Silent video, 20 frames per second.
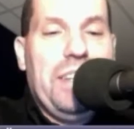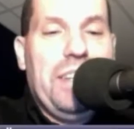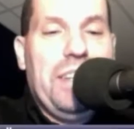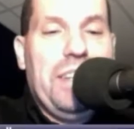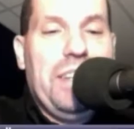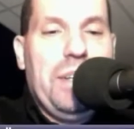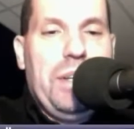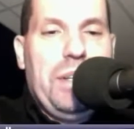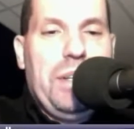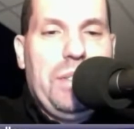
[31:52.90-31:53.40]

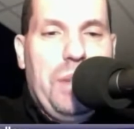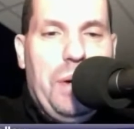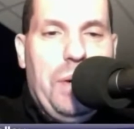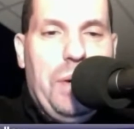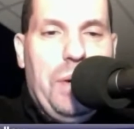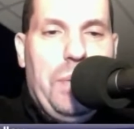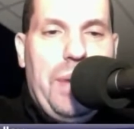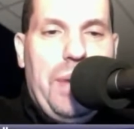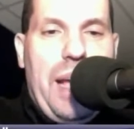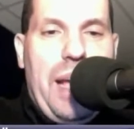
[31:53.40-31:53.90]

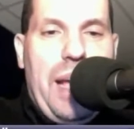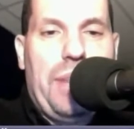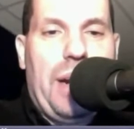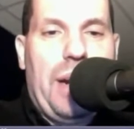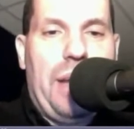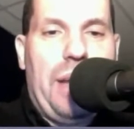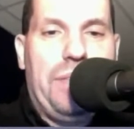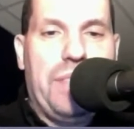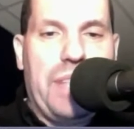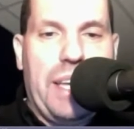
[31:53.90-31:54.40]
So now that
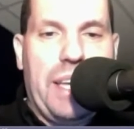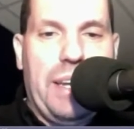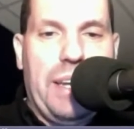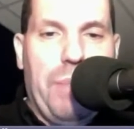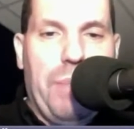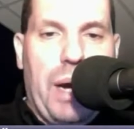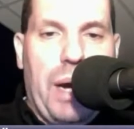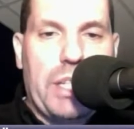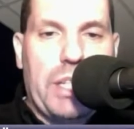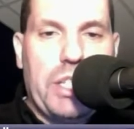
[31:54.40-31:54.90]
I've stated
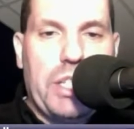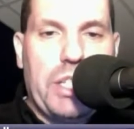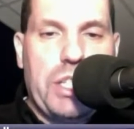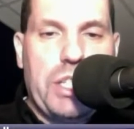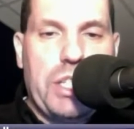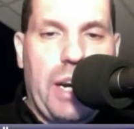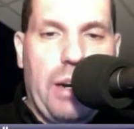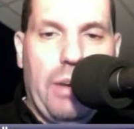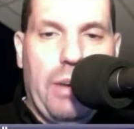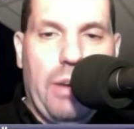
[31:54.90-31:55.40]
my
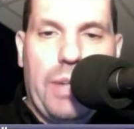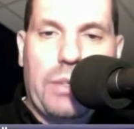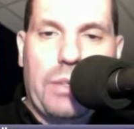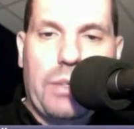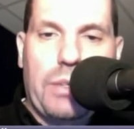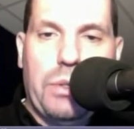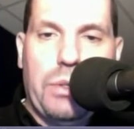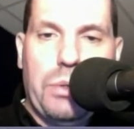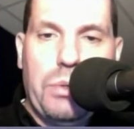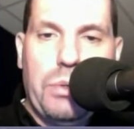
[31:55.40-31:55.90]
share of Doctor
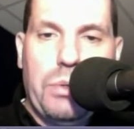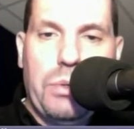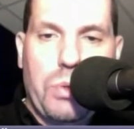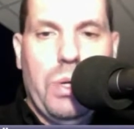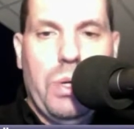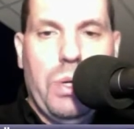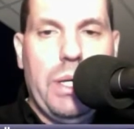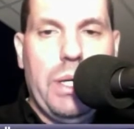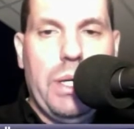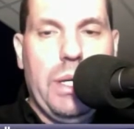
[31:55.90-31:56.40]
Who
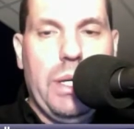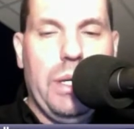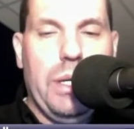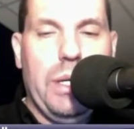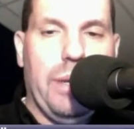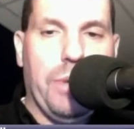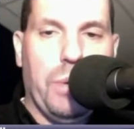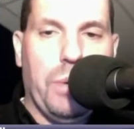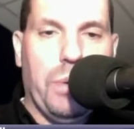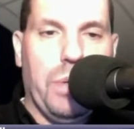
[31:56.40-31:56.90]
joy,
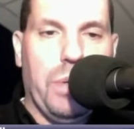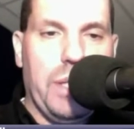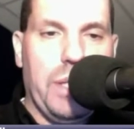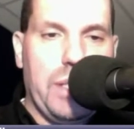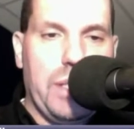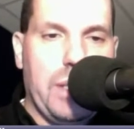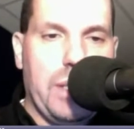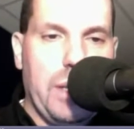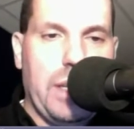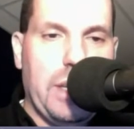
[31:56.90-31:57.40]
if you're
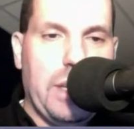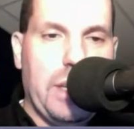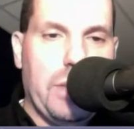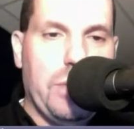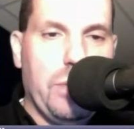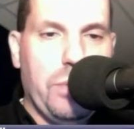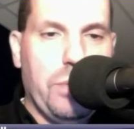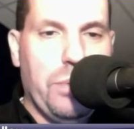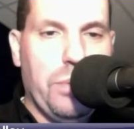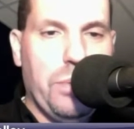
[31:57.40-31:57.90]
listening
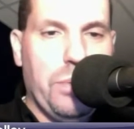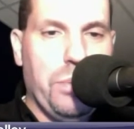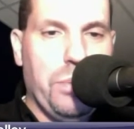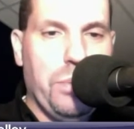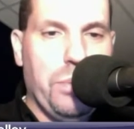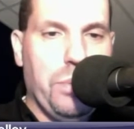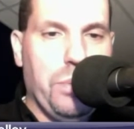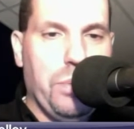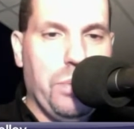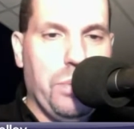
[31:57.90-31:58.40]

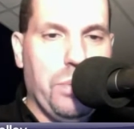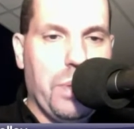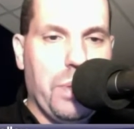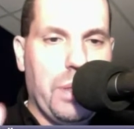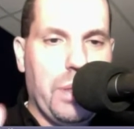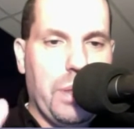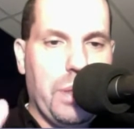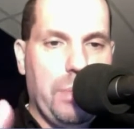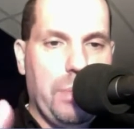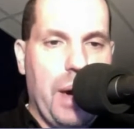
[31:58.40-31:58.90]
to
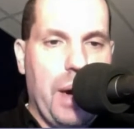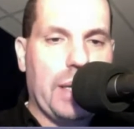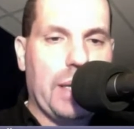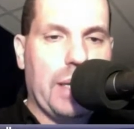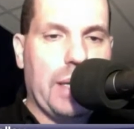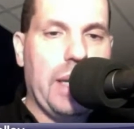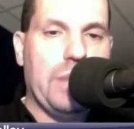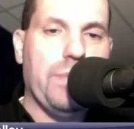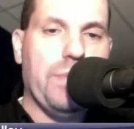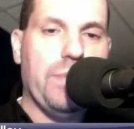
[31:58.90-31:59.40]
the
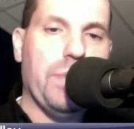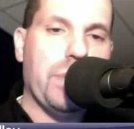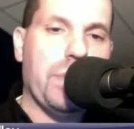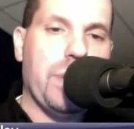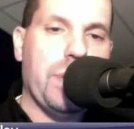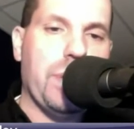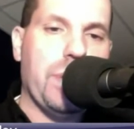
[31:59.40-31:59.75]
podcast version of this